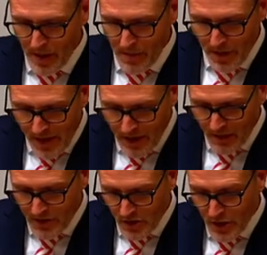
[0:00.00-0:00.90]
Media
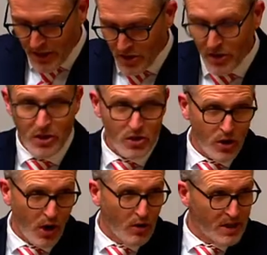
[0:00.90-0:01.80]
concentration and
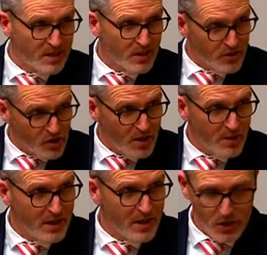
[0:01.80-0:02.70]
control is a
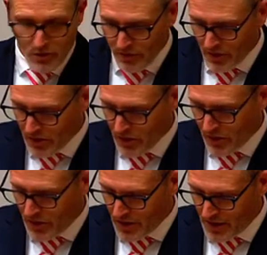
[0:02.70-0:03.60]
legitimate issue of
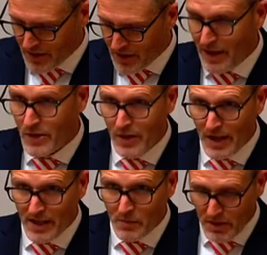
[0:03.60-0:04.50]
concern in this country and
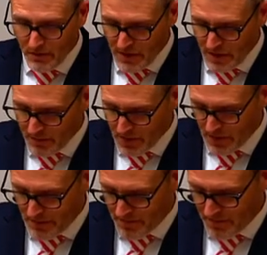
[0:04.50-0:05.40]
has been for some
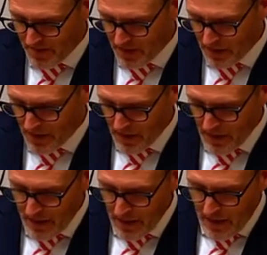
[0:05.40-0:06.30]
time.
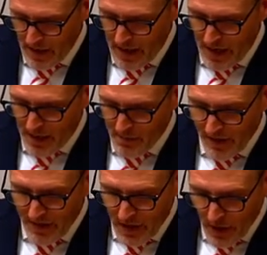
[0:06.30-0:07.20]
But
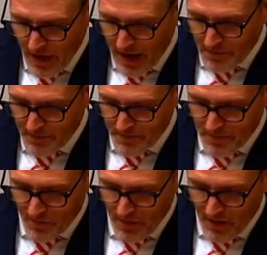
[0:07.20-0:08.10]
there's no doubt
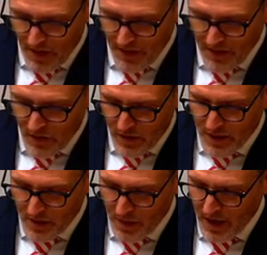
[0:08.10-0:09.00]
that
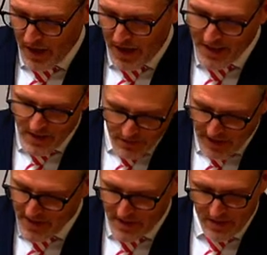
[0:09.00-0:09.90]
Australia's media has
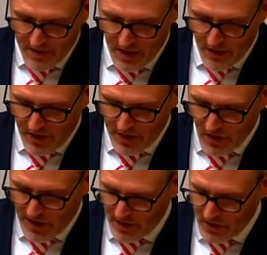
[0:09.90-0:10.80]
faced significant
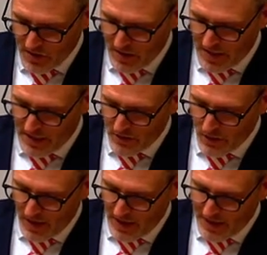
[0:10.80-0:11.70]
challenges in the last few
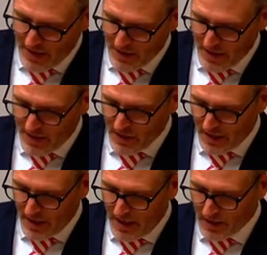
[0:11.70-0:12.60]
decades,
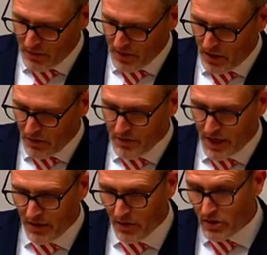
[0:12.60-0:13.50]
largely as a result of
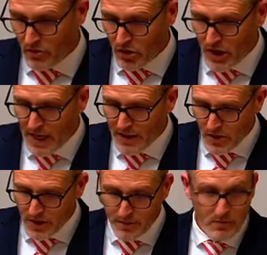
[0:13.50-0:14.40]
technological change.